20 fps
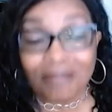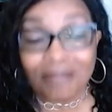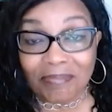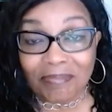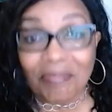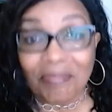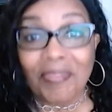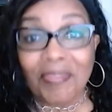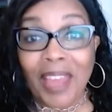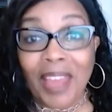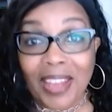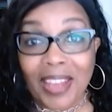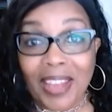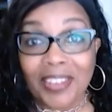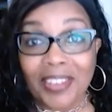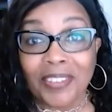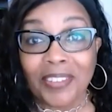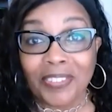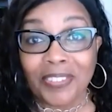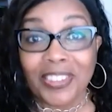That
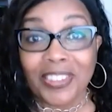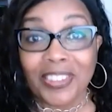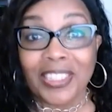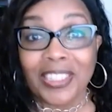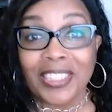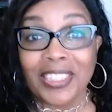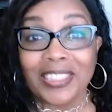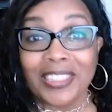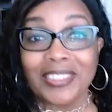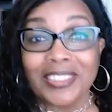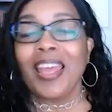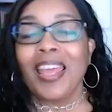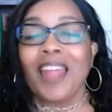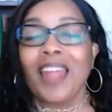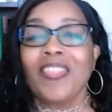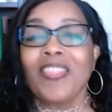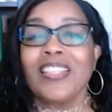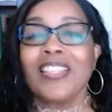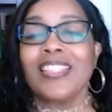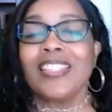definitely is.
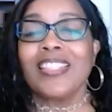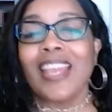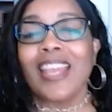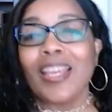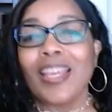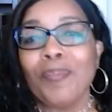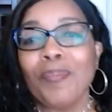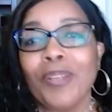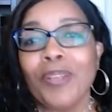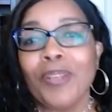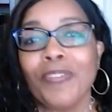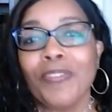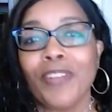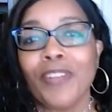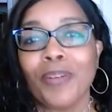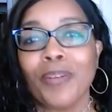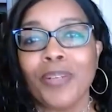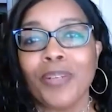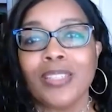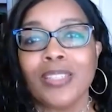The second benefit I
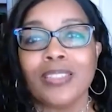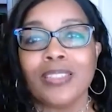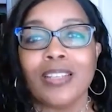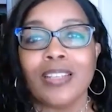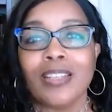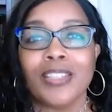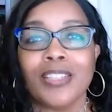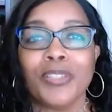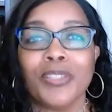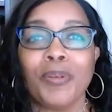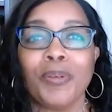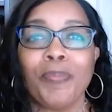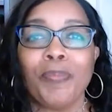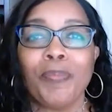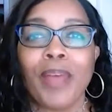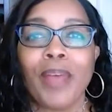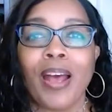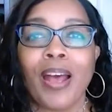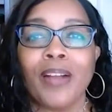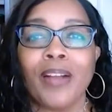wanted to talk to you
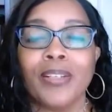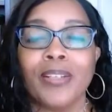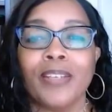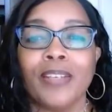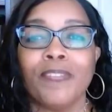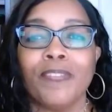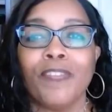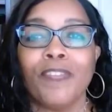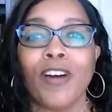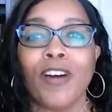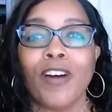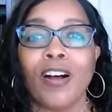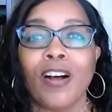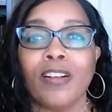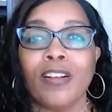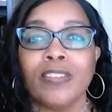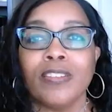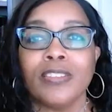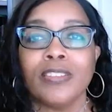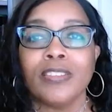about
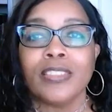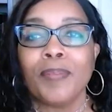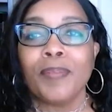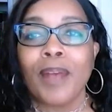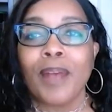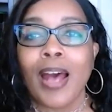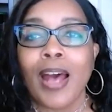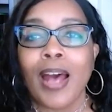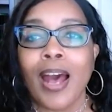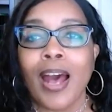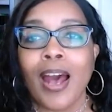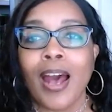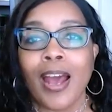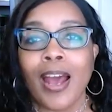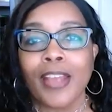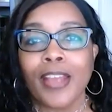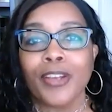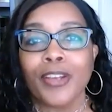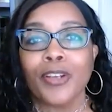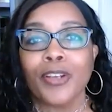involves a
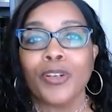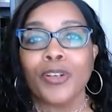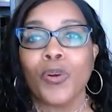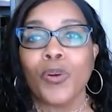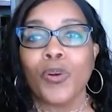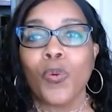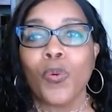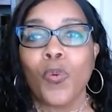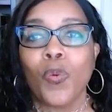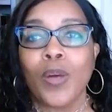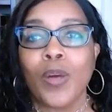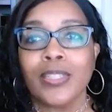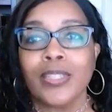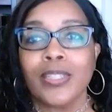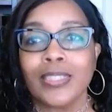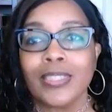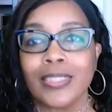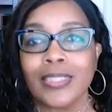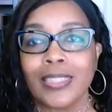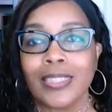higher
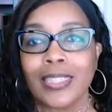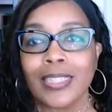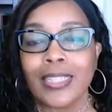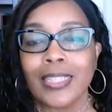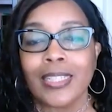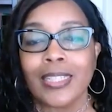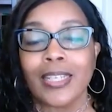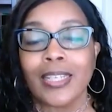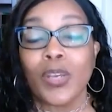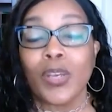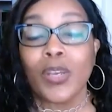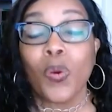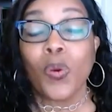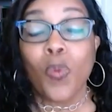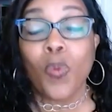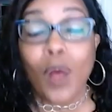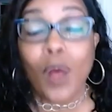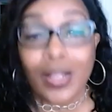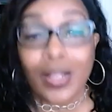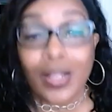quantity and
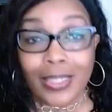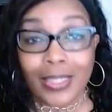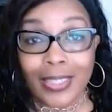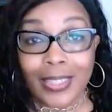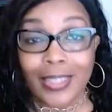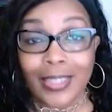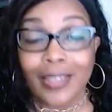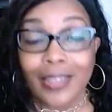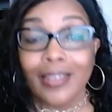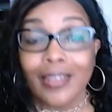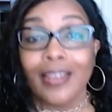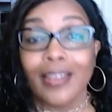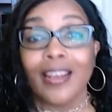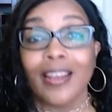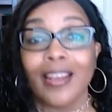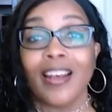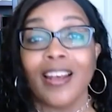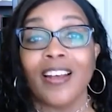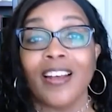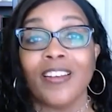quality
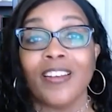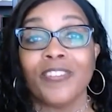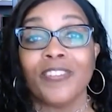of